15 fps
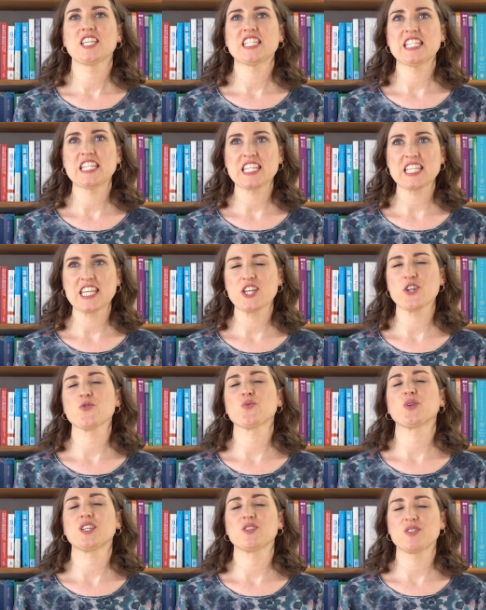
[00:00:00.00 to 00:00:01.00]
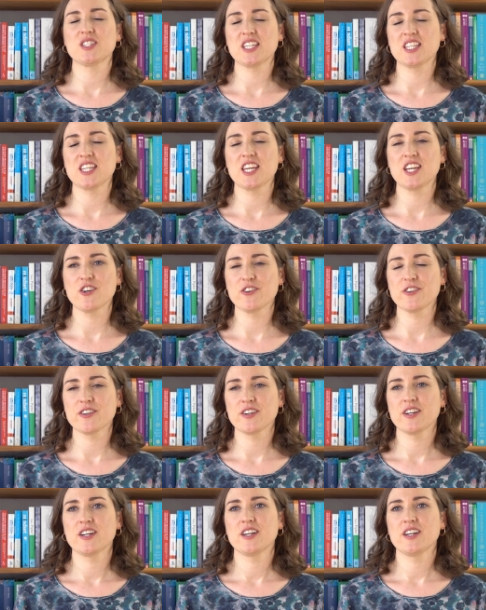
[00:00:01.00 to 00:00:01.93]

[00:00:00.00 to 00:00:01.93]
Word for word: see and hear what you see and hear,